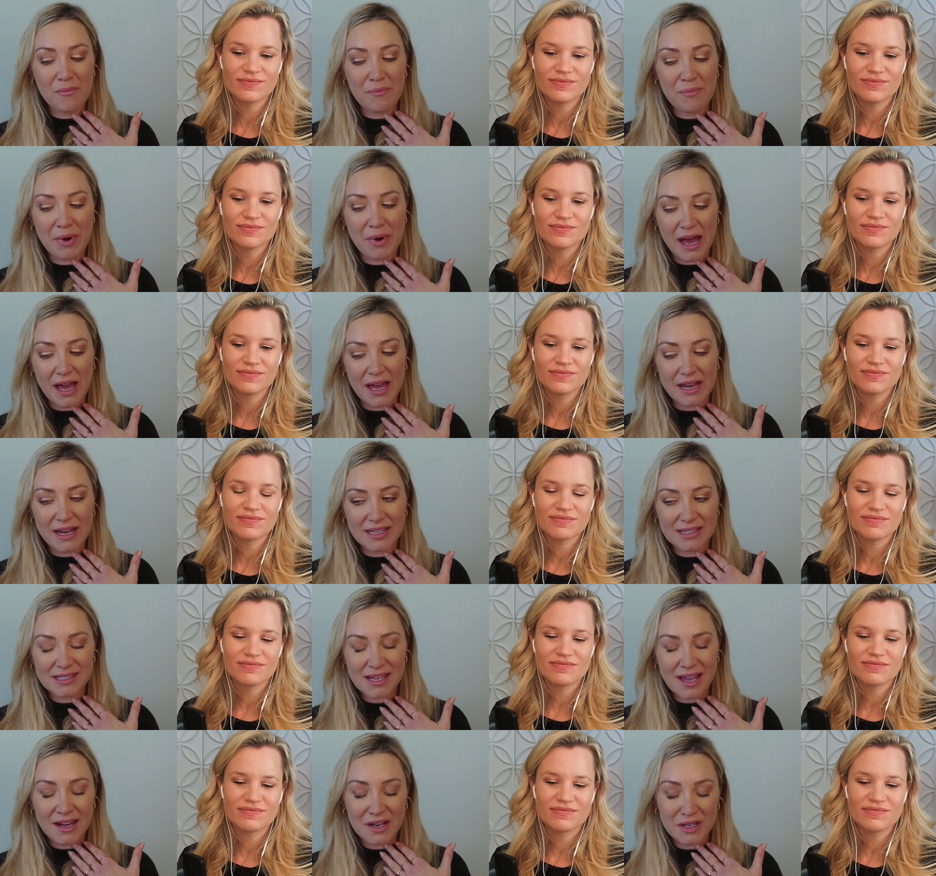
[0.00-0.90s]
Speaker 1: but
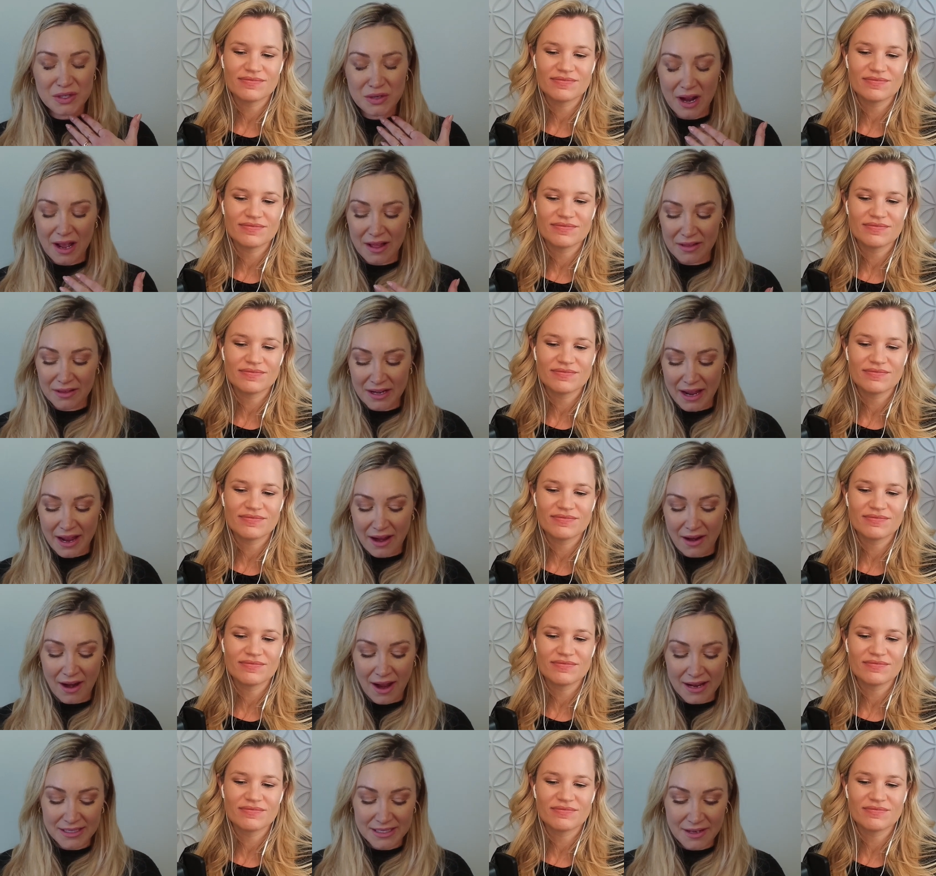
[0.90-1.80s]
it's kind of trial and
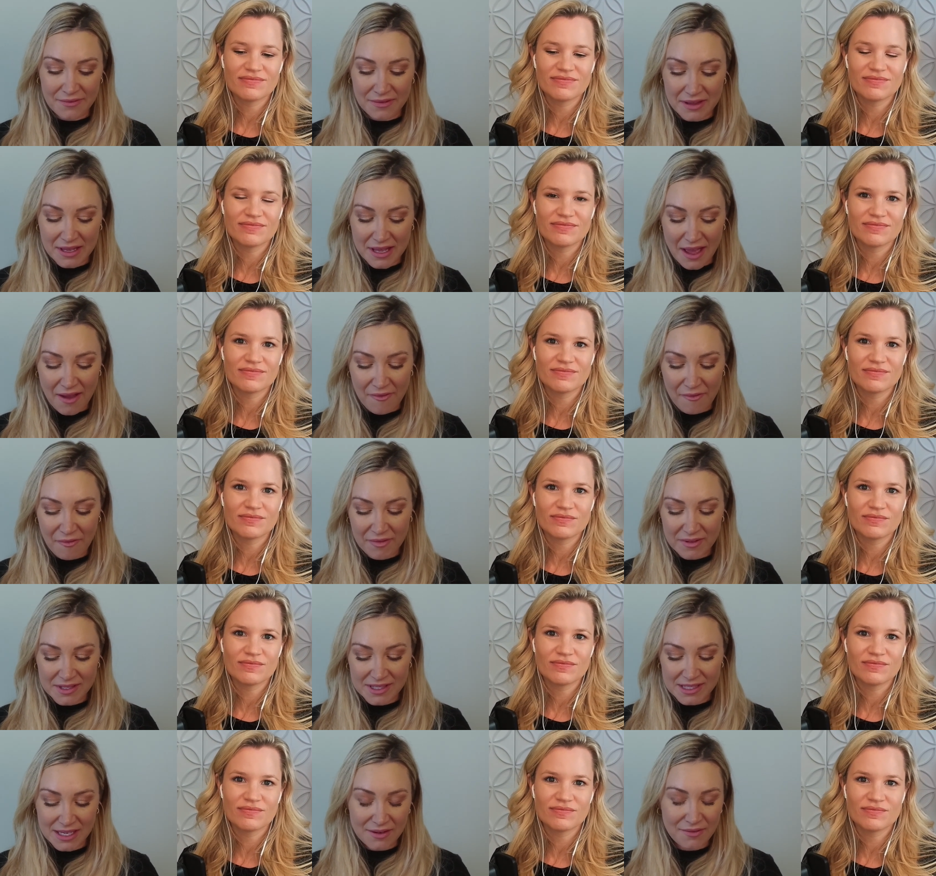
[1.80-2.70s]
error. I definitely have
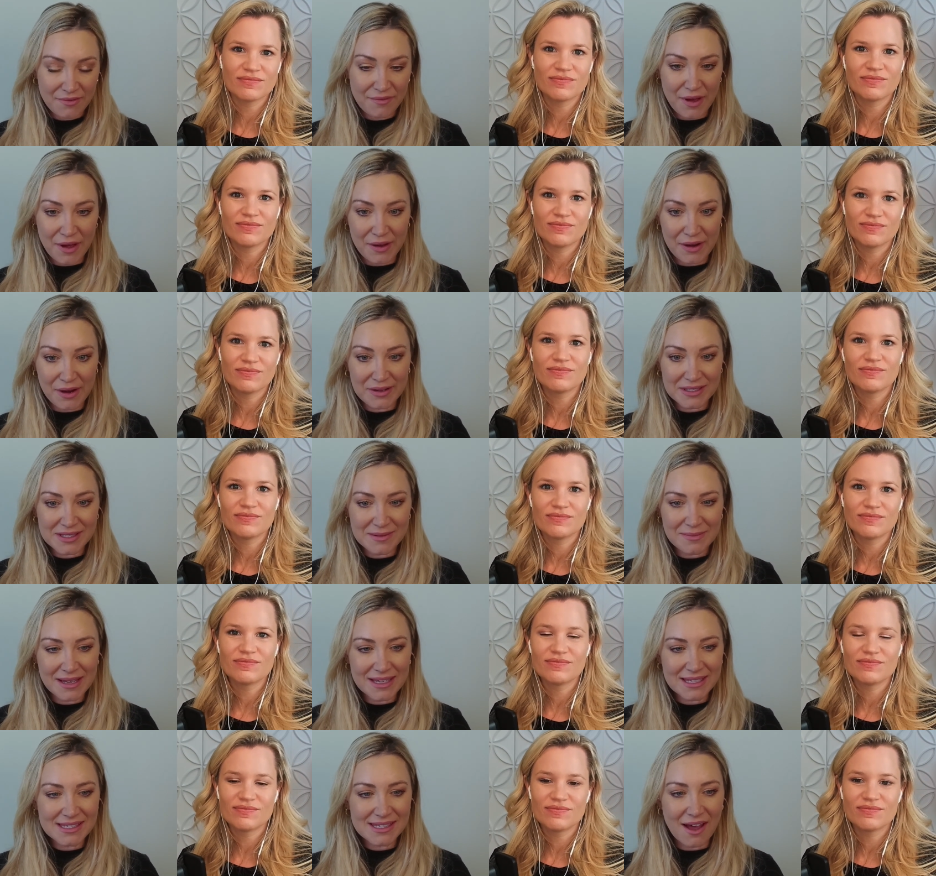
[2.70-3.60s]
seen photos of
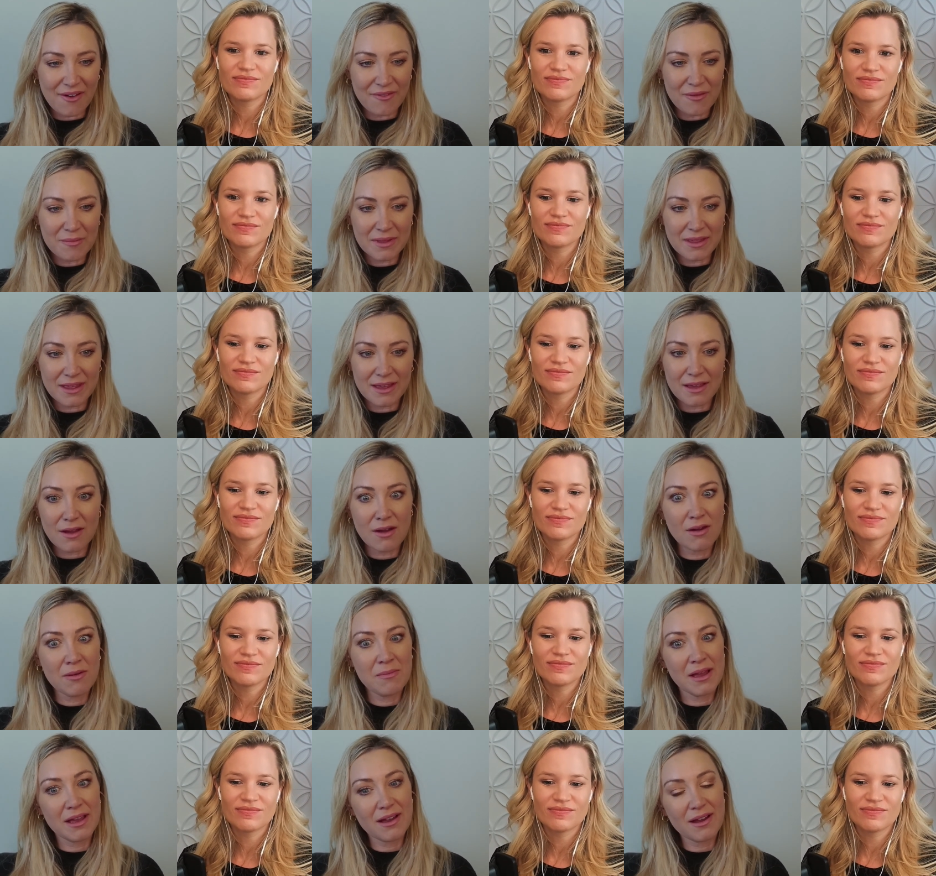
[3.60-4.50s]
myself and been like,
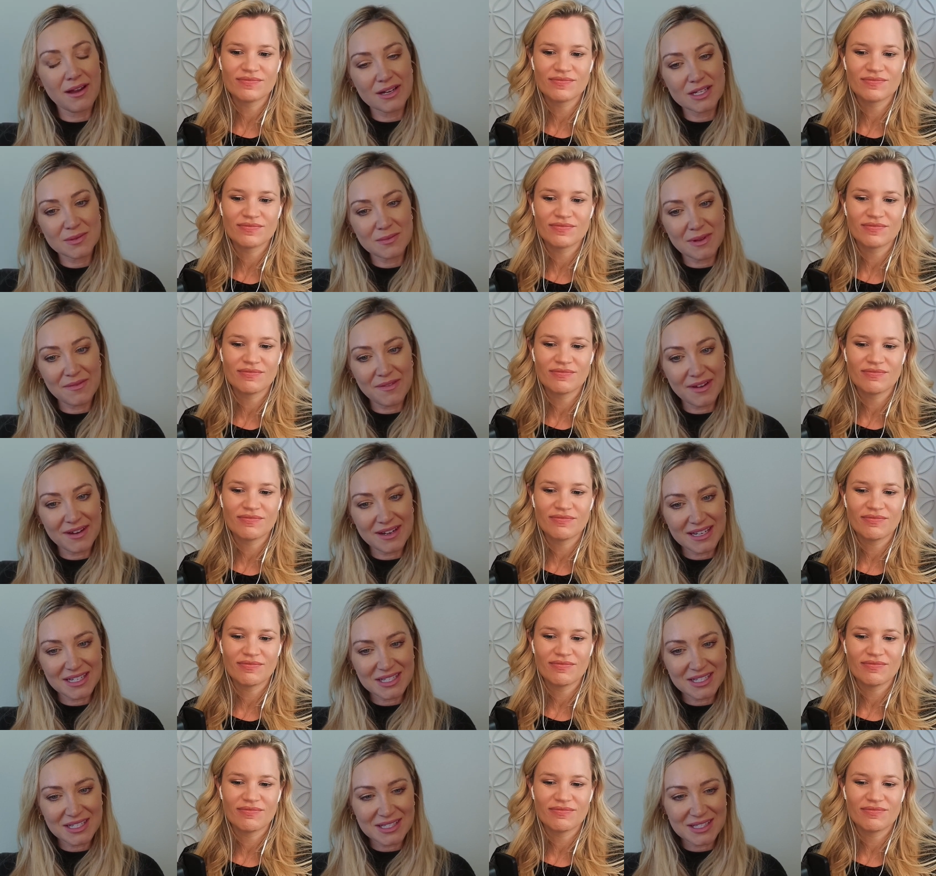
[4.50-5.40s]
oh my gosh, my
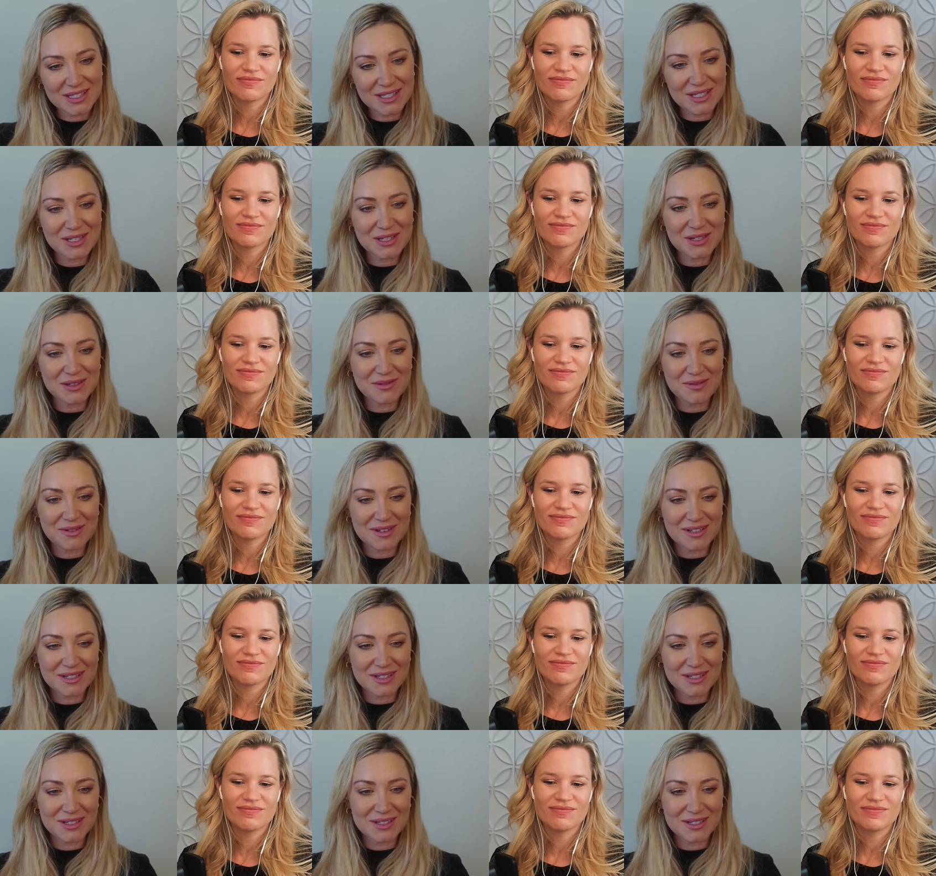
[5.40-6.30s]
foundation is too
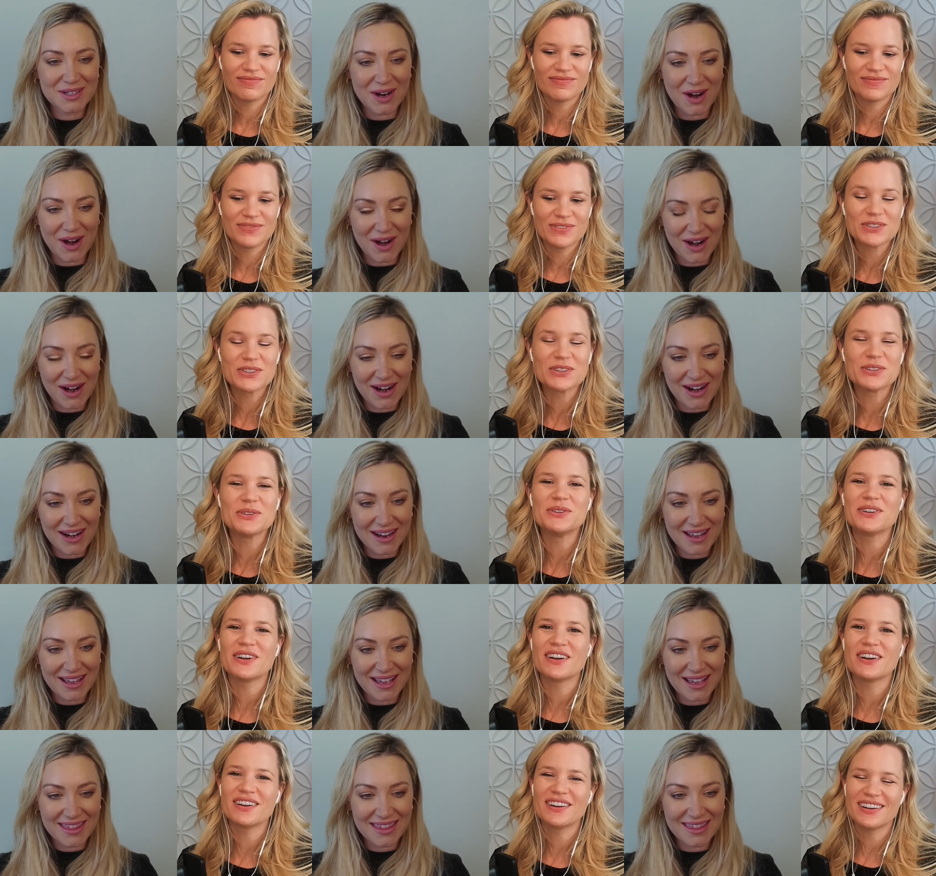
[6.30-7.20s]
dark.
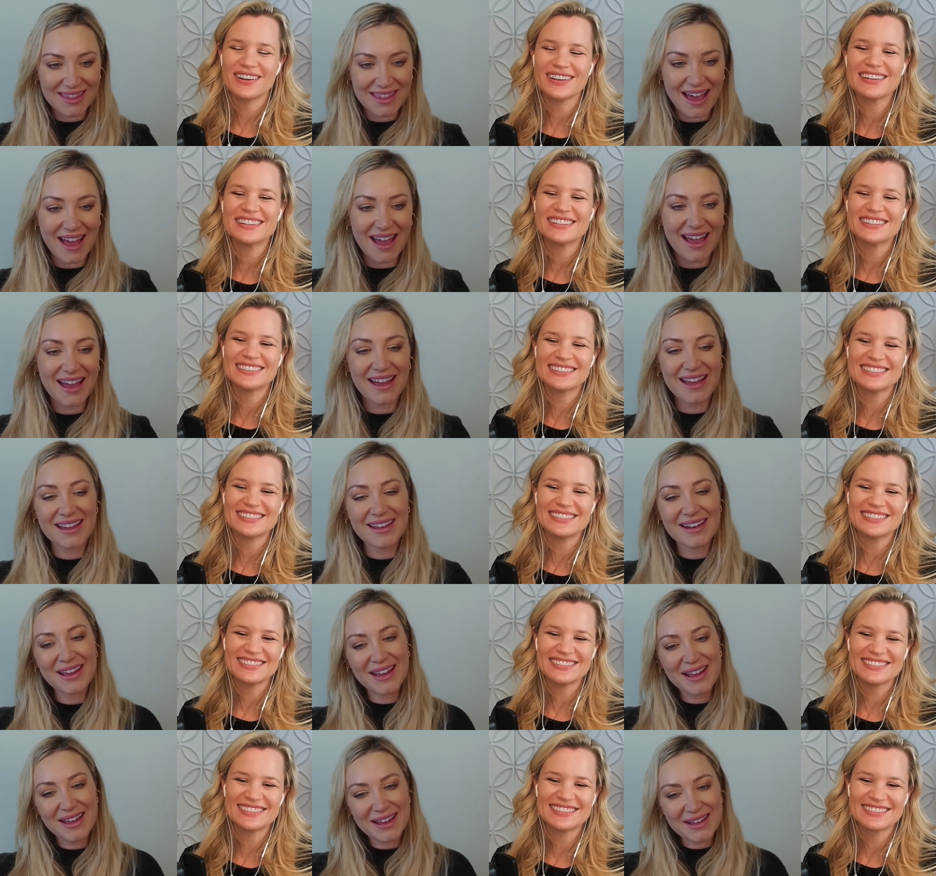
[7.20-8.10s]
Too dark. And that.
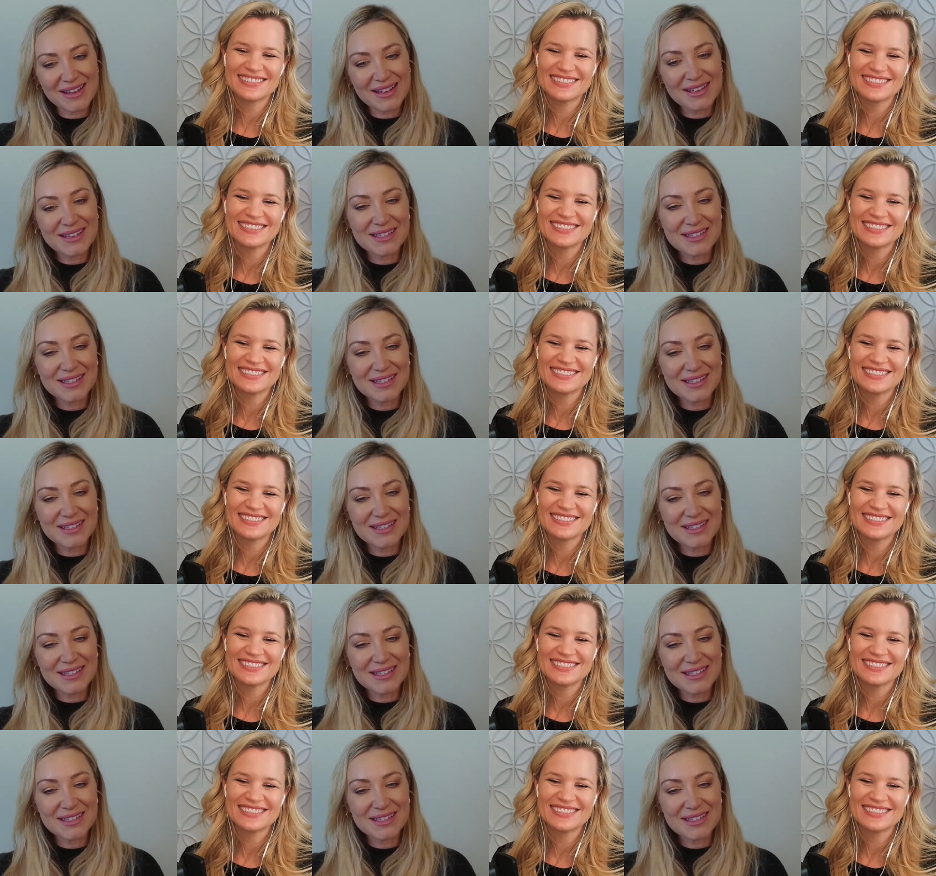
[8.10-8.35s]
Oh.